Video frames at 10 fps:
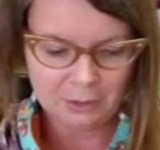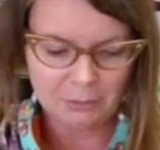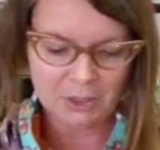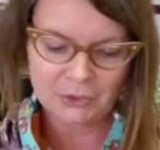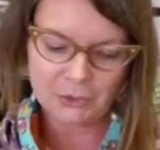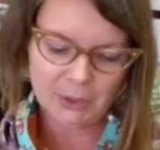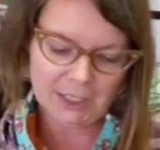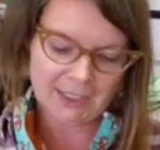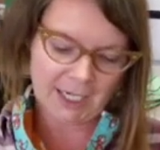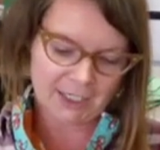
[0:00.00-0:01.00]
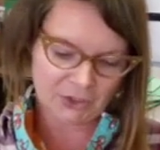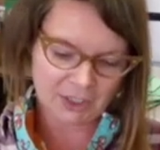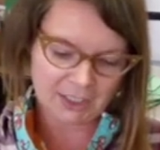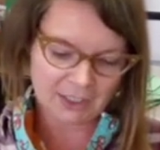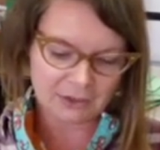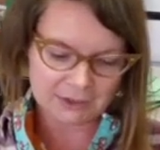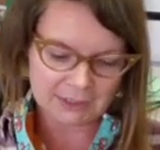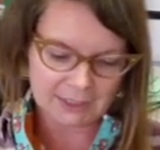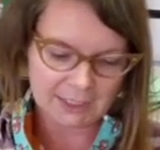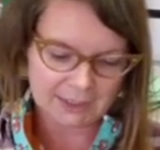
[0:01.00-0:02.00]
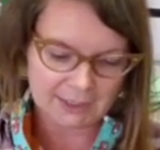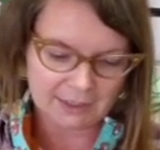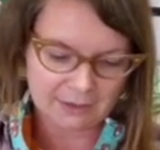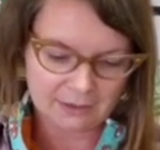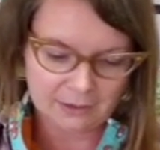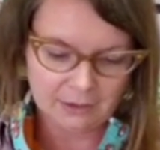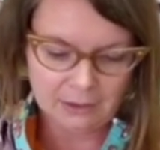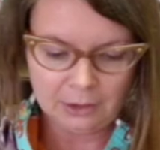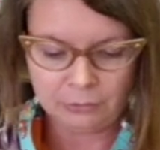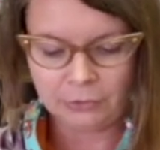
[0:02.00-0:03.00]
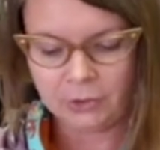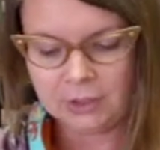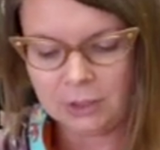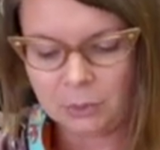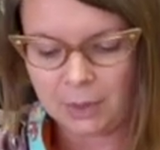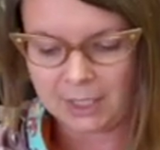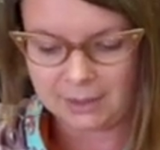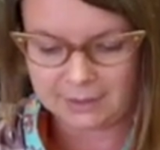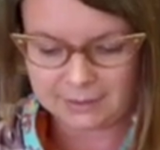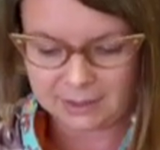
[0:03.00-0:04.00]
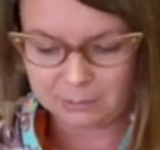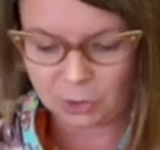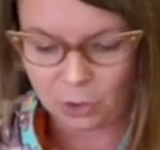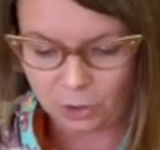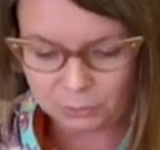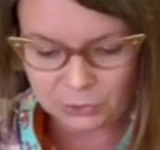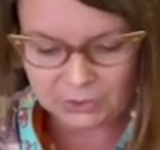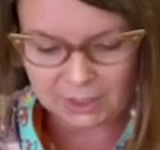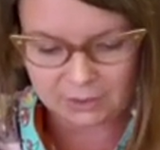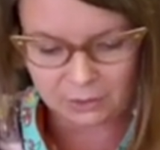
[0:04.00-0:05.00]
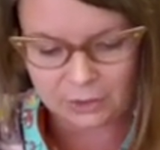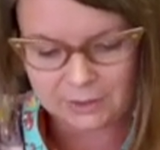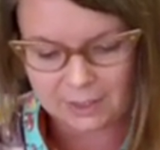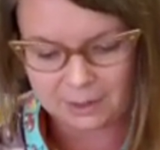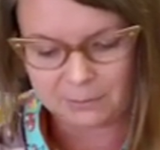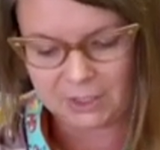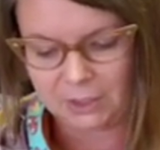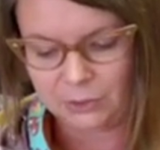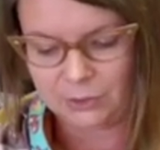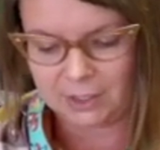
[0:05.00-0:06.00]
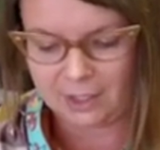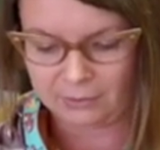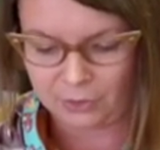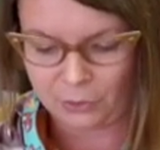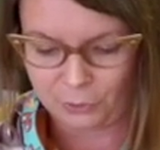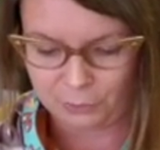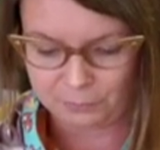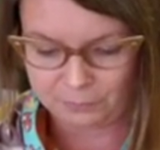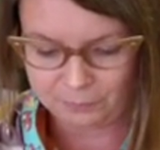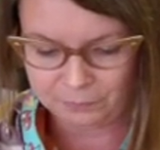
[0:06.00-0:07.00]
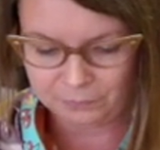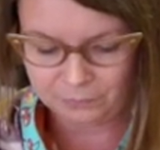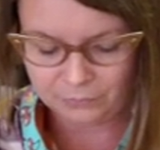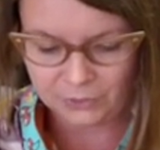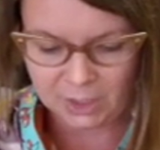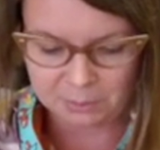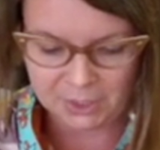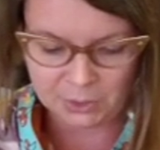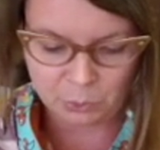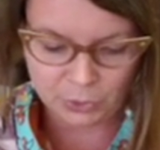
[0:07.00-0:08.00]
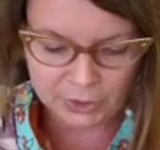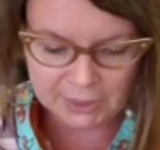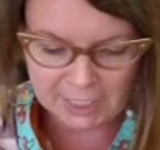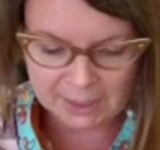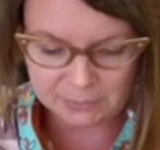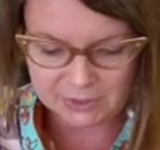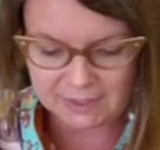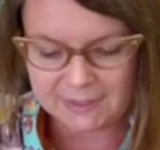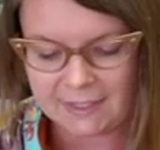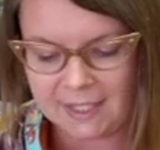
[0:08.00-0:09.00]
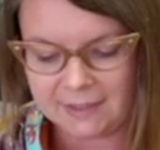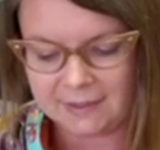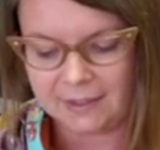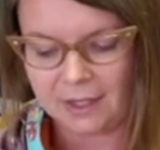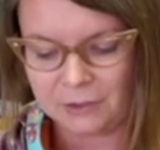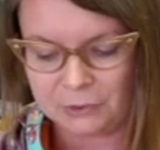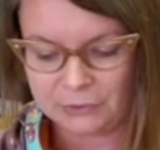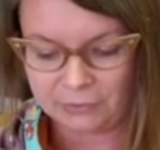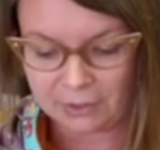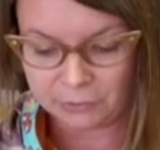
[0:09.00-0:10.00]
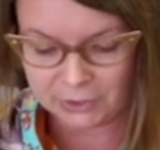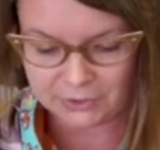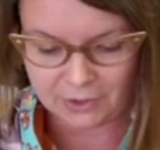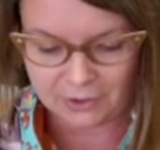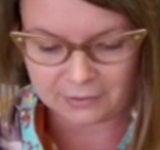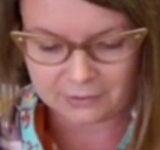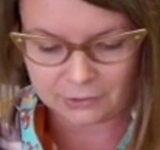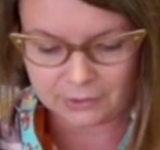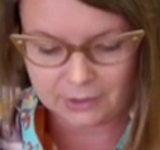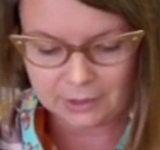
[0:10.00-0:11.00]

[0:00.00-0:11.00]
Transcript: Mitsui and Eiji giggled at the idea. For a little while, it seemed almost like the good times they used to have at home. They played word games and sang Sadako's favorite songs.